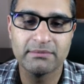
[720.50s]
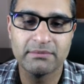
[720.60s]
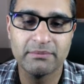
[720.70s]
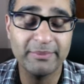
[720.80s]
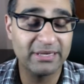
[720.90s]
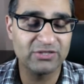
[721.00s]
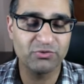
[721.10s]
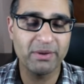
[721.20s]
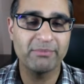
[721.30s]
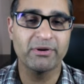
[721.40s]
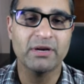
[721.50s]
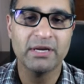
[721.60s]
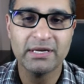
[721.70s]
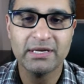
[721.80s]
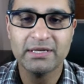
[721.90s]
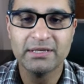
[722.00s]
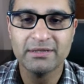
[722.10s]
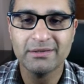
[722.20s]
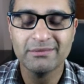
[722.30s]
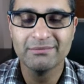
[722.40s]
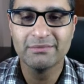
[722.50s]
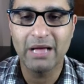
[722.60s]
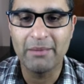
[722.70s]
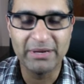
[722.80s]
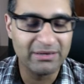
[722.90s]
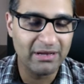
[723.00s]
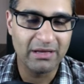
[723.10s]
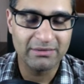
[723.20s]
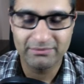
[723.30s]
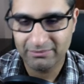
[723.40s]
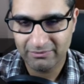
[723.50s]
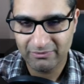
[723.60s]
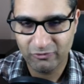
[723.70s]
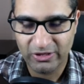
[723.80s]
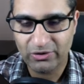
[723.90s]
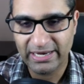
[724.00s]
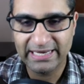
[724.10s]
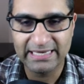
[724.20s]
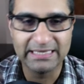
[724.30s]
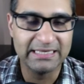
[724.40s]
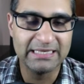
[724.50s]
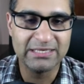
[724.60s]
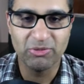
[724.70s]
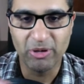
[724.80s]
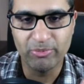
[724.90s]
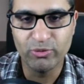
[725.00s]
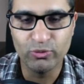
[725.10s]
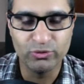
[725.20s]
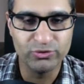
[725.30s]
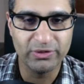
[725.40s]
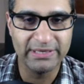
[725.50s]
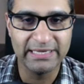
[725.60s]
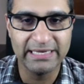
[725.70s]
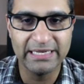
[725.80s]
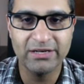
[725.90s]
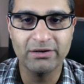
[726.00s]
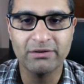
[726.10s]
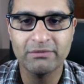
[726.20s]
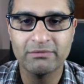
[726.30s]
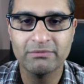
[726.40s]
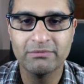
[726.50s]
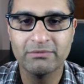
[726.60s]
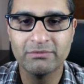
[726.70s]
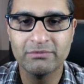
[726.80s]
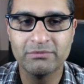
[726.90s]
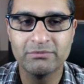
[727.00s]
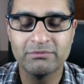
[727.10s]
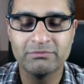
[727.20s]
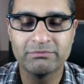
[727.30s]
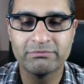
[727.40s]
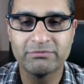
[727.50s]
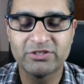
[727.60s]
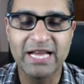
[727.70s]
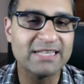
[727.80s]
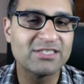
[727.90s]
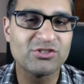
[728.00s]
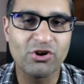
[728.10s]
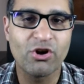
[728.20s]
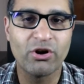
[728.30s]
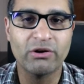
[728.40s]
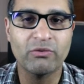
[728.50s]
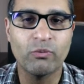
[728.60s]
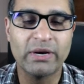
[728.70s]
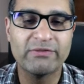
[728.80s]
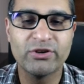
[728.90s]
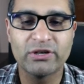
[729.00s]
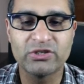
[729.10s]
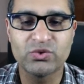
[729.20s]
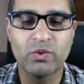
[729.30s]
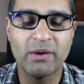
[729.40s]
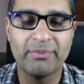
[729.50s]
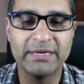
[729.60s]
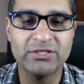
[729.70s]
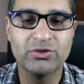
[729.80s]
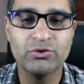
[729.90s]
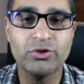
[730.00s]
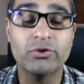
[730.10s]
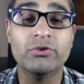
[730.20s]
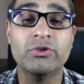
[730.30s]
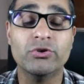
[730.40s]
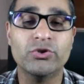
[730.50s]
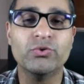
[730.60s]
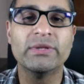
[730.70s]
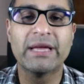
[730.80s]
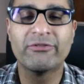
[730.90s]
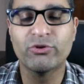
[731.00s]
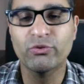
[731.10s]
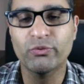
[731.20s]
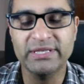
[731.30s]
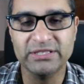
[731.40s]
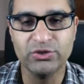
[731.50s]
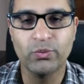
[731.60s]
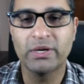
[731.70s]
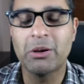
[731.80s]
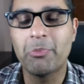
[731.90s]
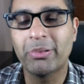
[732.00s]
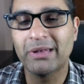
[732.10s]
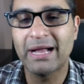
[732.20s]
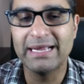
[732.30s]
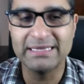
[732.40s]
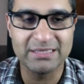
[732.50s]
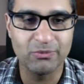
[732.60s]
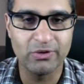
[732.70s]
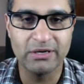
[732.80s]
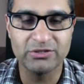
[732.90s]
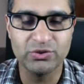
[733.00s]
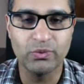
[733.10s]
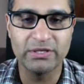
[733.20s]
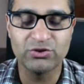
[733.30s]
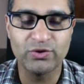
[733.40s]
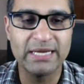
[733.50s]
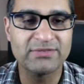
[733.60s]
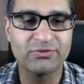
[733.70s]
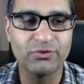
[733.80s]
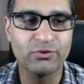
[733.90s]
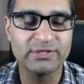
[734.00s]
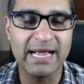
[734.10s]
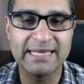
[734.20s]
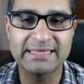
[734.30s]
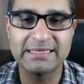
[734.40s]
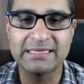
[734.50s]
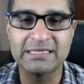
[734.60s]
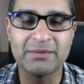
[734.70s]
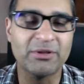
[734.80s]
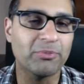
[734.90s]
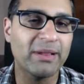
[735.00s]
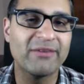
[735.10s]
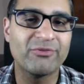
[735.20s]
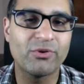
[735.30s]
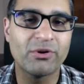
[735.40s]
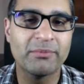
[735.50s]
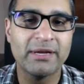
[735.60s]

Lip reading: because remember, I mean, without getting into detail about pools or anything in here, chances are whatever you're going to swap into, you're doing that for a reason. You want to apply it somewhere else. You want to transfer those assets to some other platform